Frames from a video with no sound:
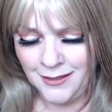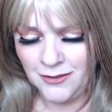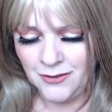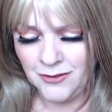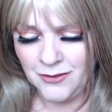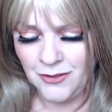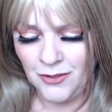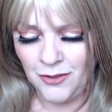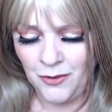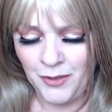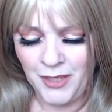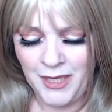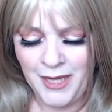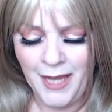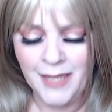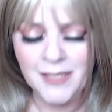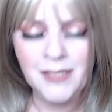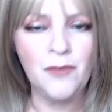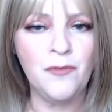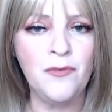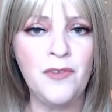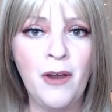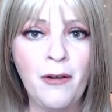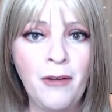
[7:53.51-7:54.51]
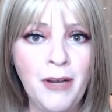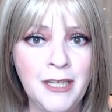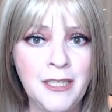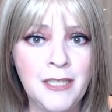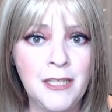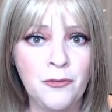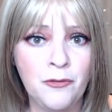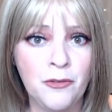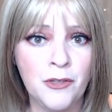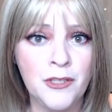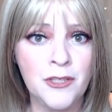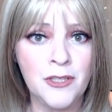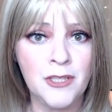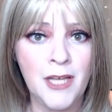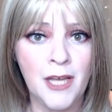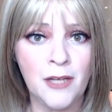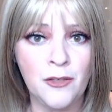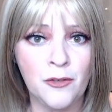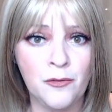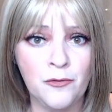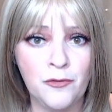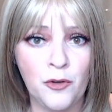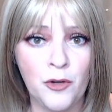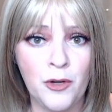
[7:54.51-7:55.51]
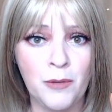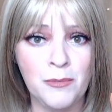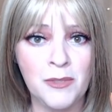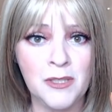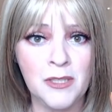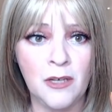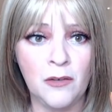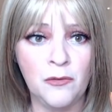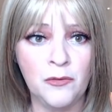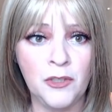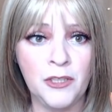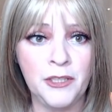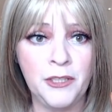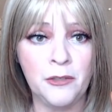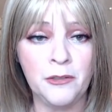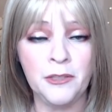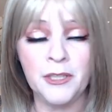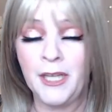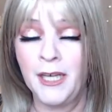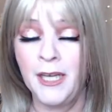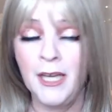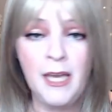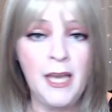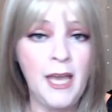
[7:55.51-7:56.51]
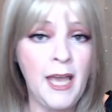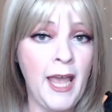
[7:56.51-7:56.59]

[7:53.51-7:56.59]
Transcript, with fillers: So he has a very different standard for himself, clearly,